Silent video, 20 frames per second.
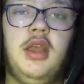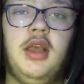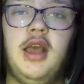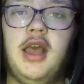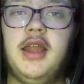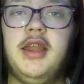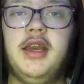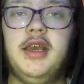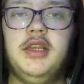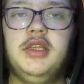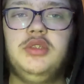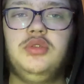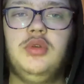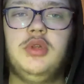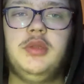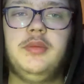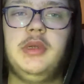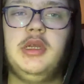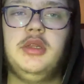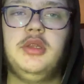Hi guys,
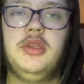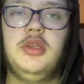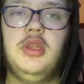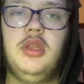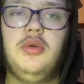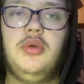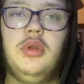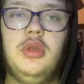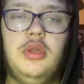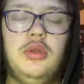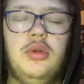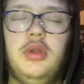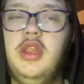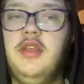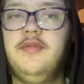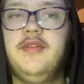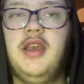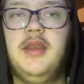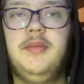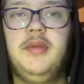welcome back to another
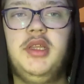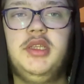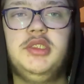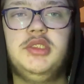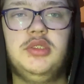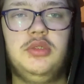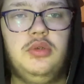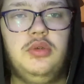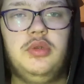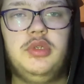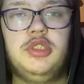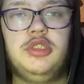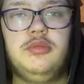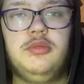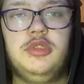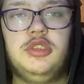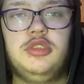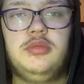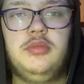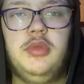25 Days of
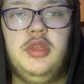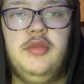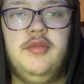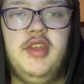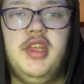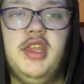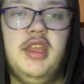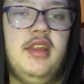Christmas movie,